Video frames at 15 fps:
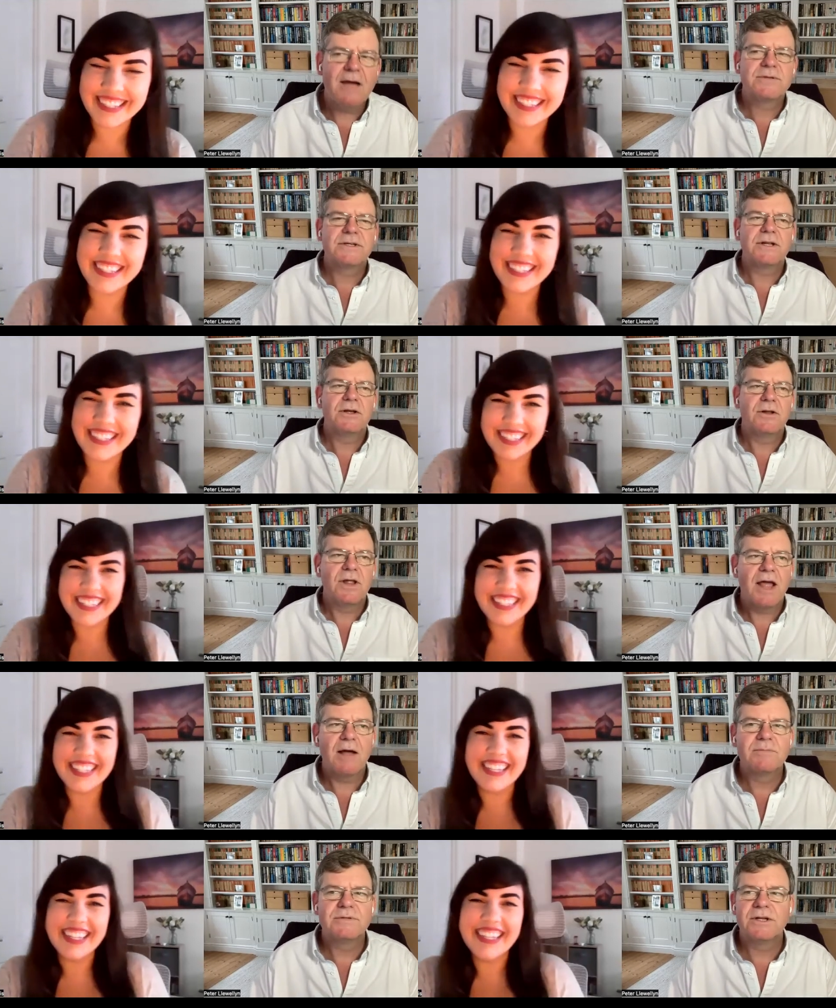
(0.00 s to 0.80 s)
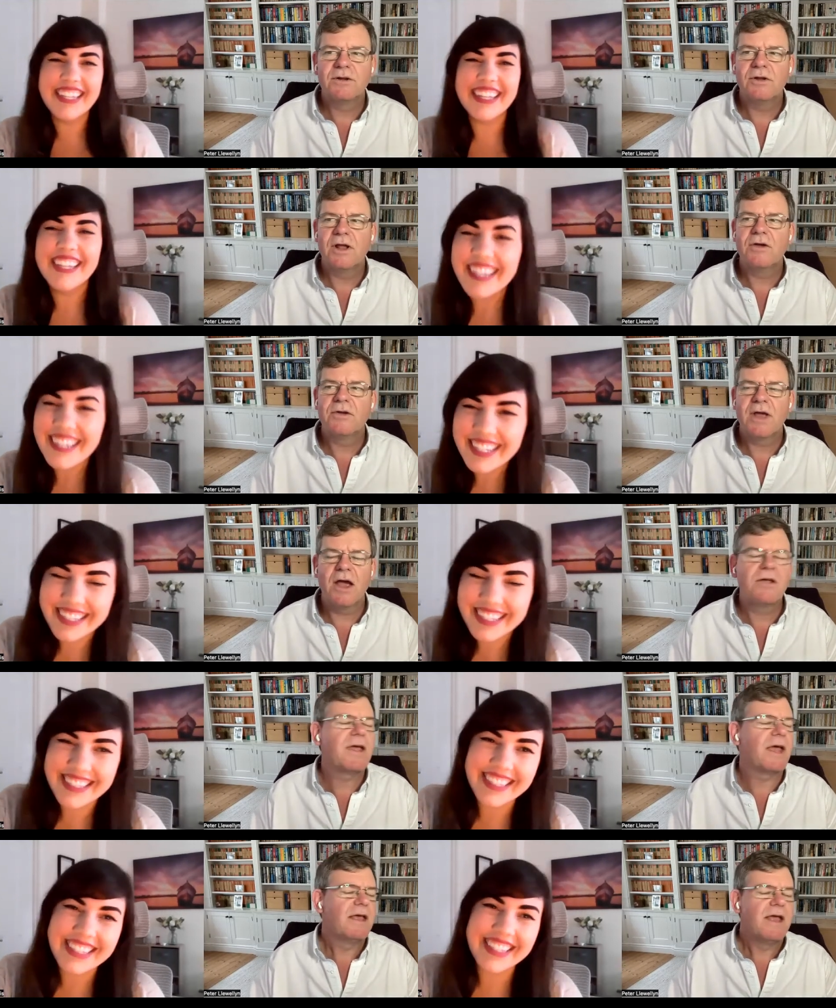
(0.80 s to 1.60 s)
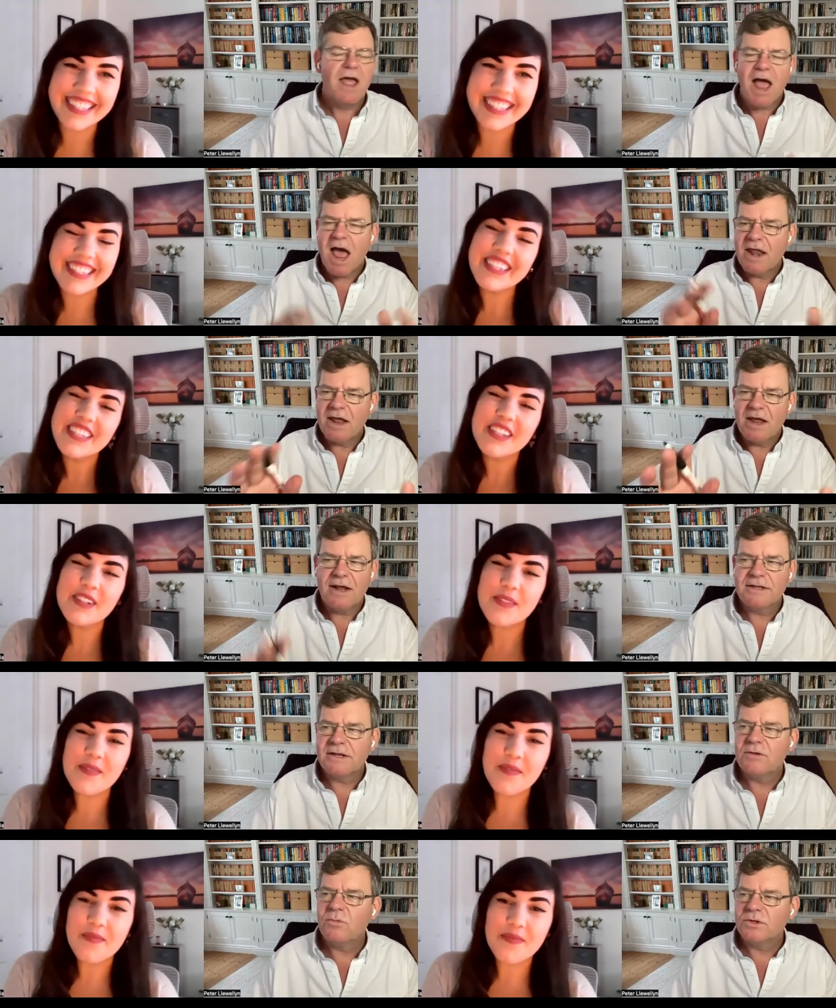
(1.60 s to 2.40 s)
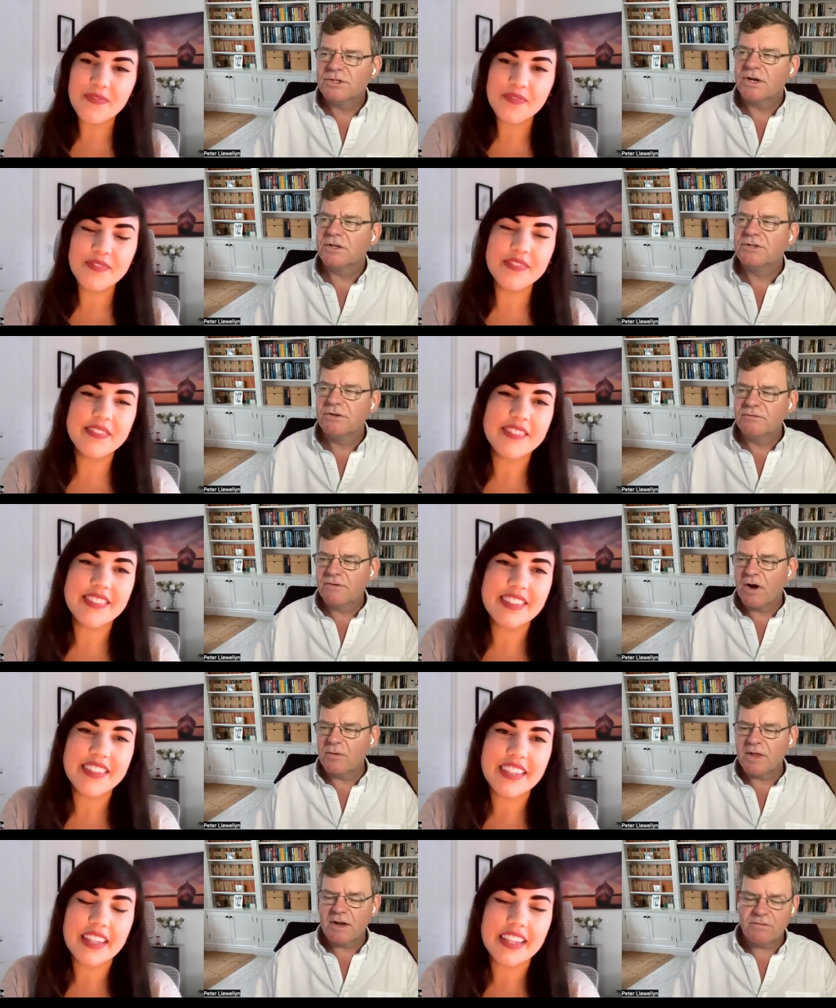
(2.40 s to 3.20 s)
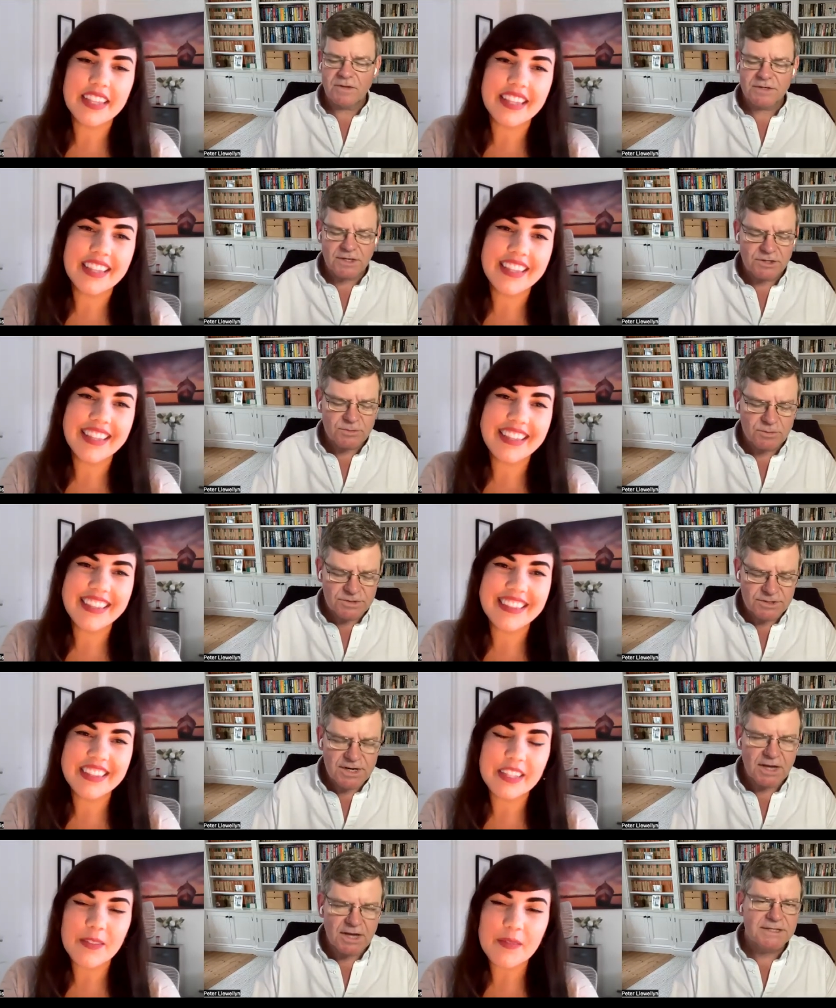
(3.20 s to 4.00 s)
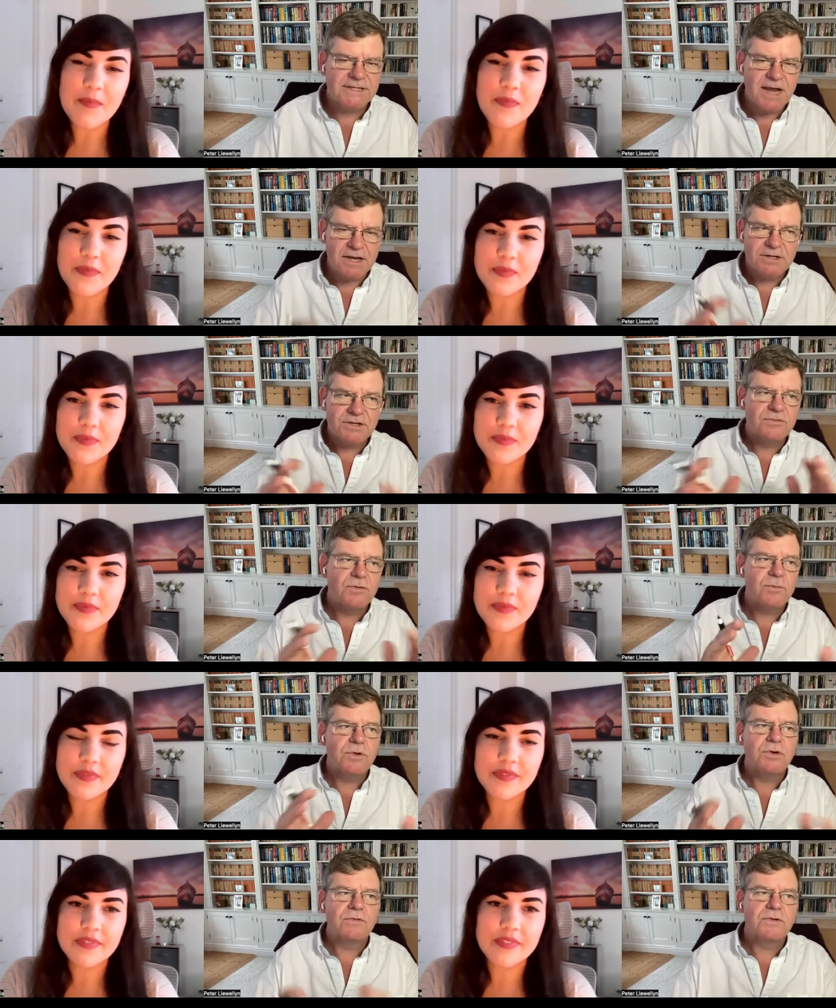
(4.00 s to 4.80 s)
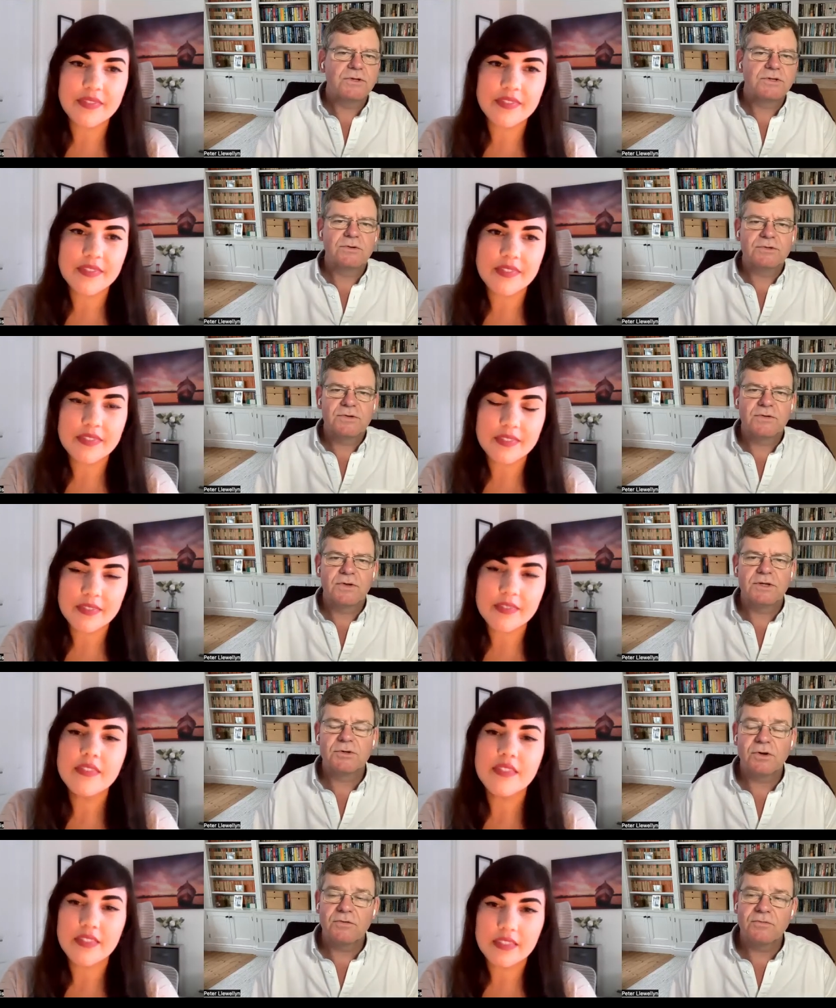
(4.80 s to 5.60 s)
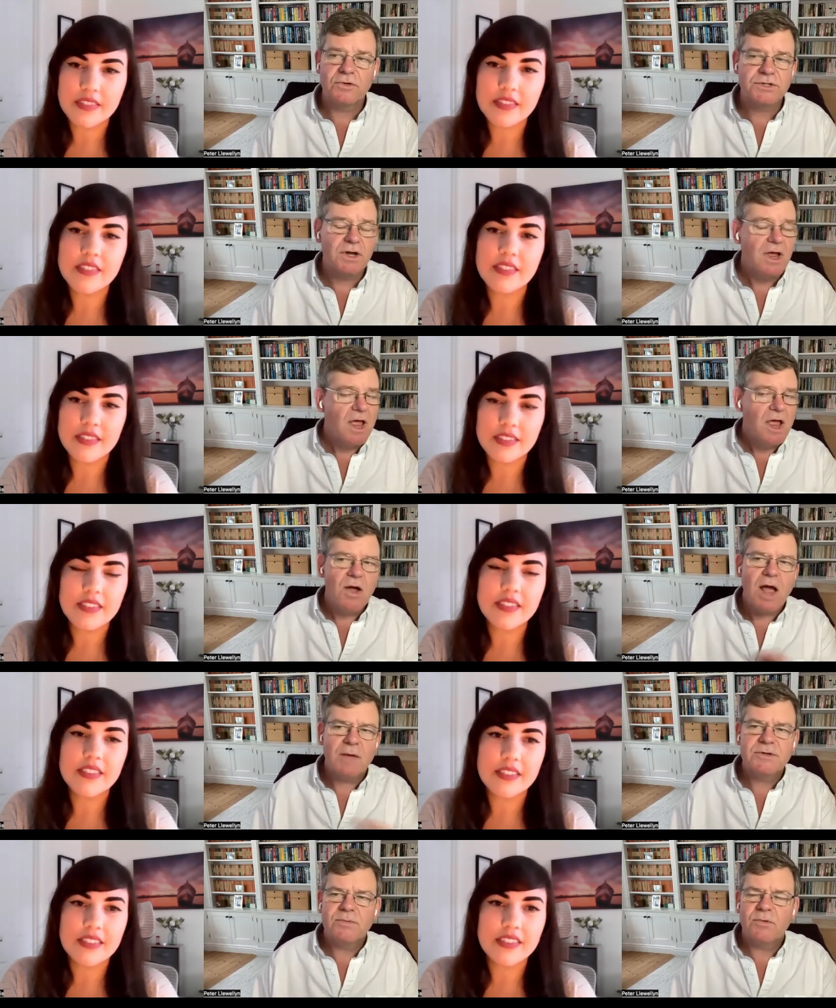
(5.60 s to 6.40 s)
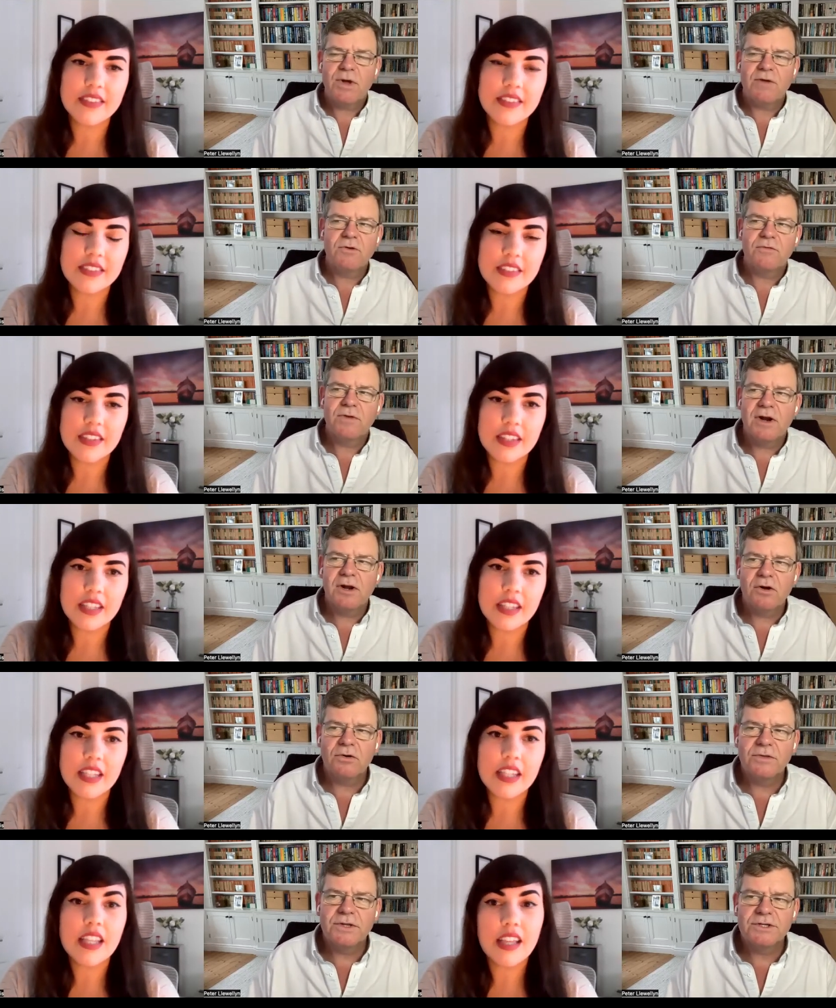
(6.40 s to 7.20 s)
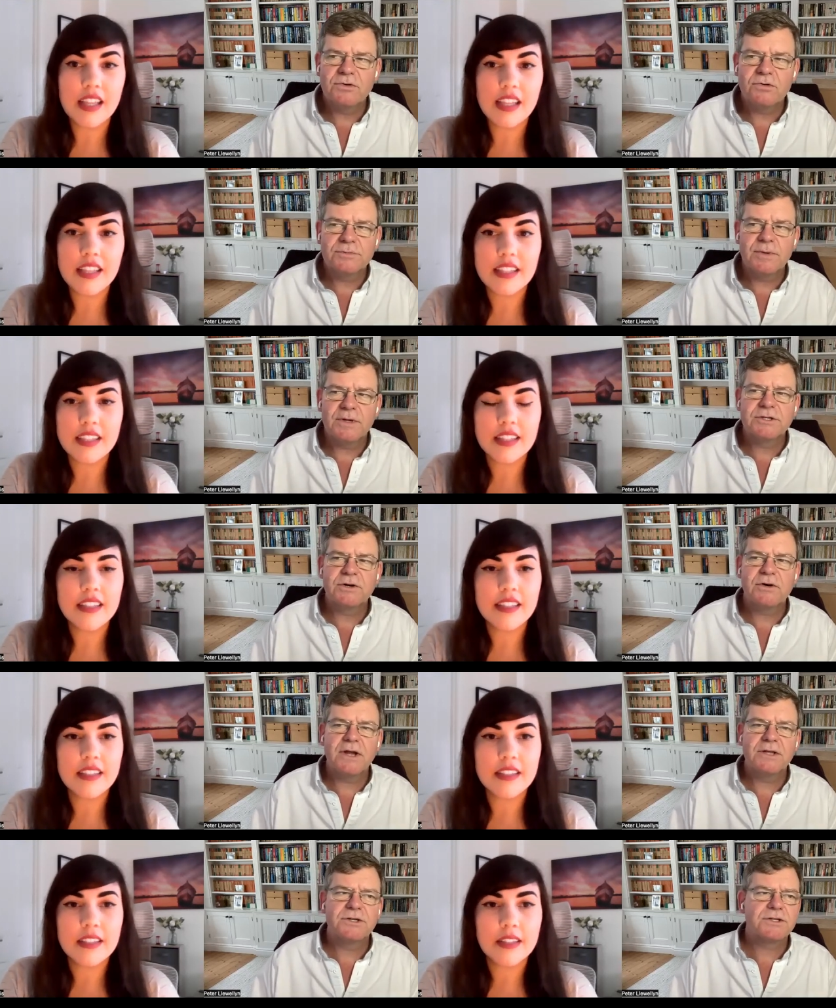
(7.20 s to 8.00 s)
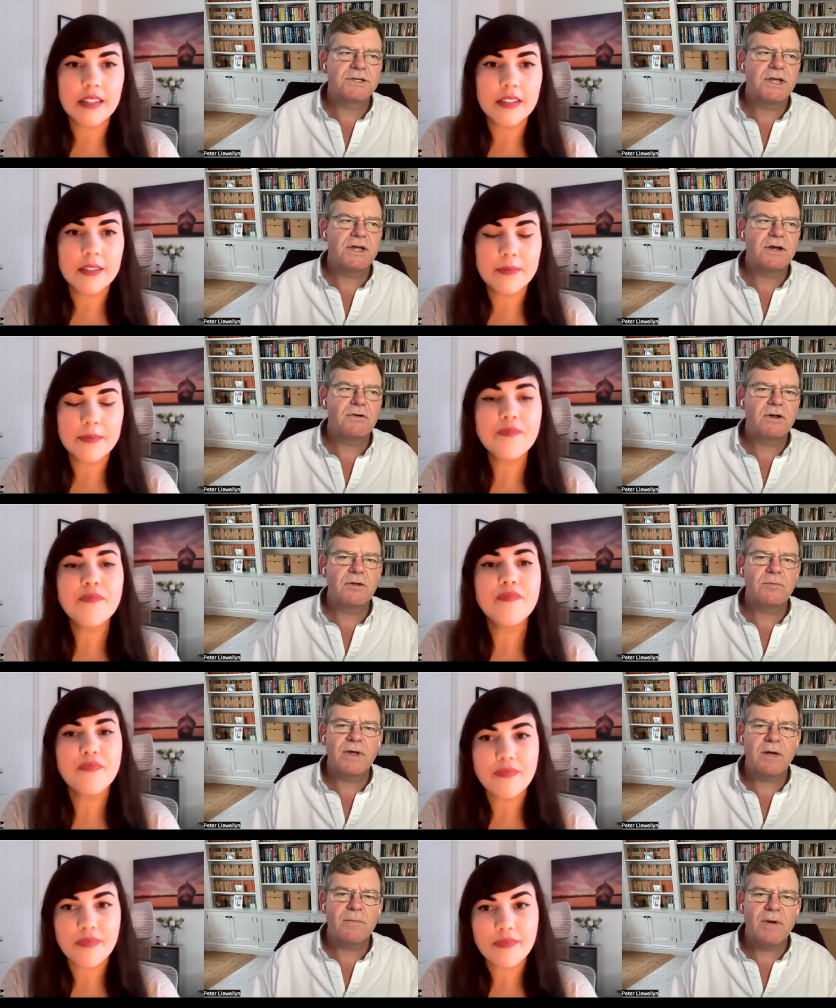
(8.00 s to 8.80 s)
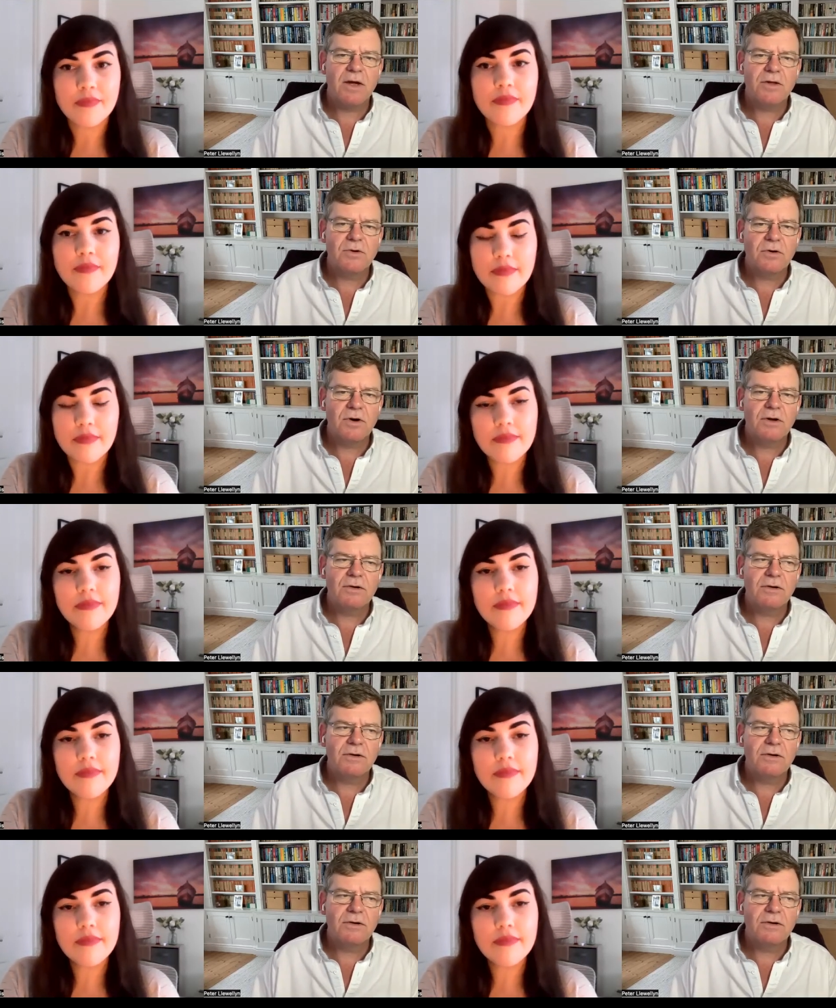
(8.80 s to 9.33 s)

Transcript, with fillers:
Speaker 1: Absolutely, absolutely. Okay, okay. And and I didn't want to go too far with any of this. I just wanted to get a sense from you of the sorts of things you're looking for. So, absolutely, we haven't got very long on these calls, but it's great just to hear a little bit about